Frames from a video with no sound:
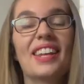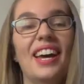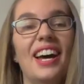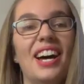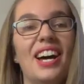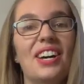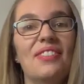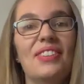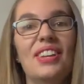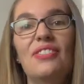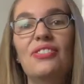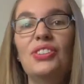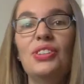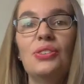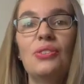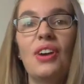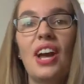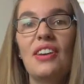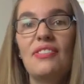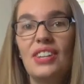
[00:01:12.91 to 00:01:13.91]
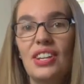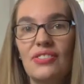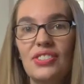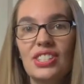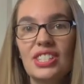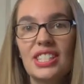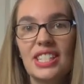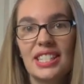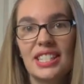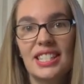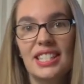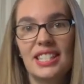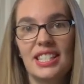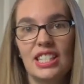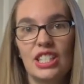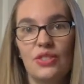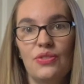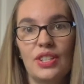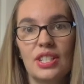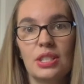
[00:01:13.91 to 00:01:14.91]
If you have never done
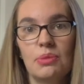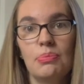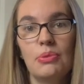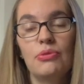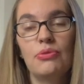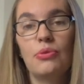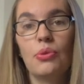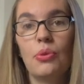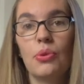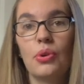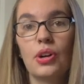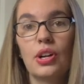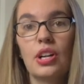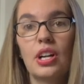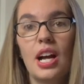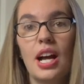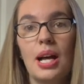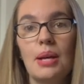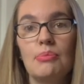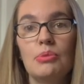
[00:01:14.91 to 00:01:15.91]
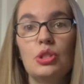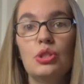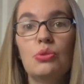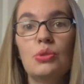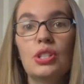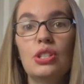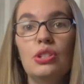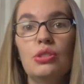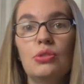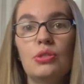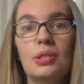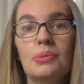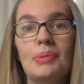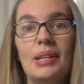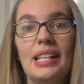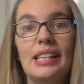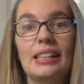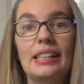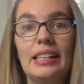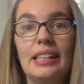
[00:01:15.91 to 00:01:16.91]
Stitch Fix before, you can use my
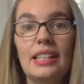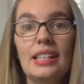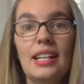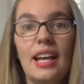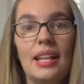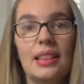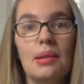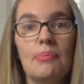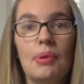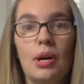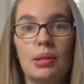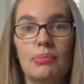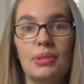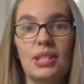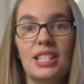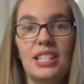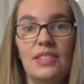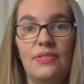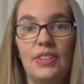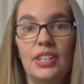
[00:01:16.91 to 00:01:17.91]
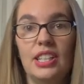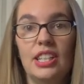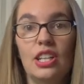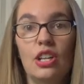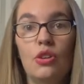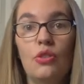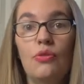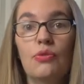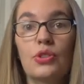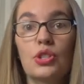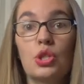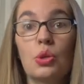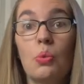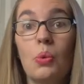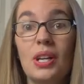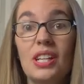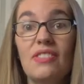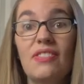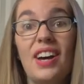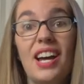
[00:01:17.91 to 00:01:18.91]
link at the bottom of this video for
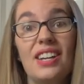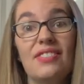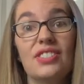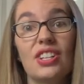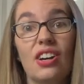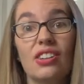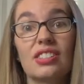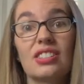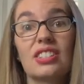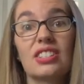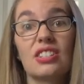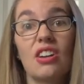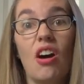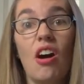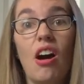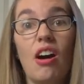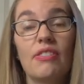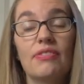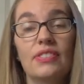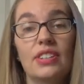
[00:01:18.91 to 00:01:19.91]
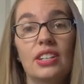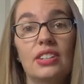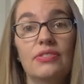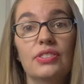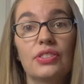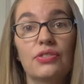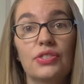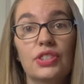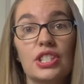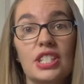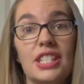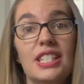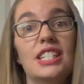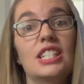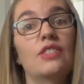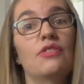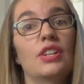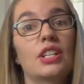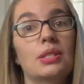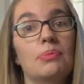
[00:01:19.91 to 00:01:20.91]
$25 off of your first Stitch
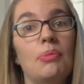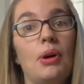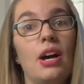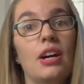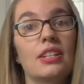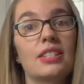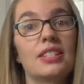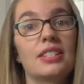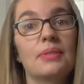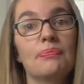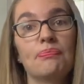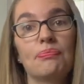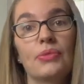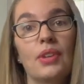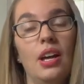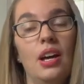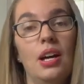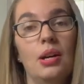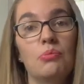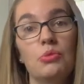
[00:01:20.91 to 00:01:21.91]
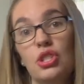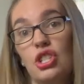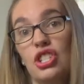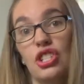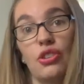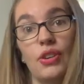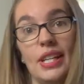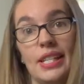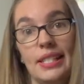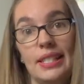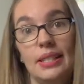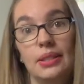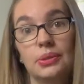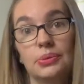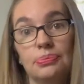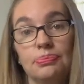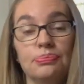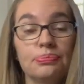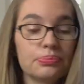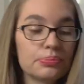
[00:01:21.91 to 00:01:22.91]
Fix box, which is a great deal.
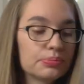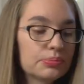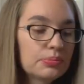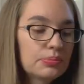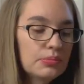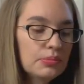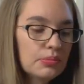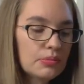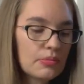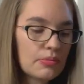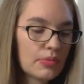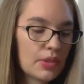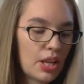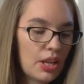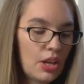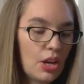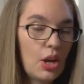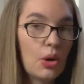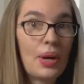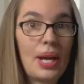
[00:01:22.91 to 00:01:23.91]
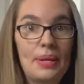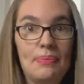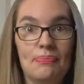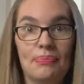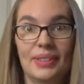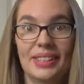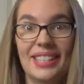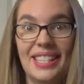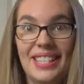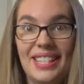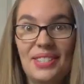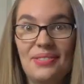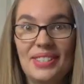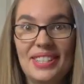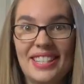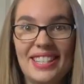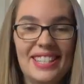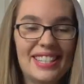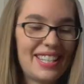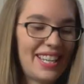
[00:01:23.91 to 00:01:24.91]
Okay, let's see what's
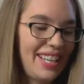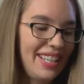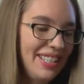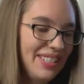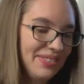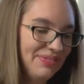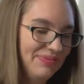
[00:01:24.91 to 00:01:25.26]
inside.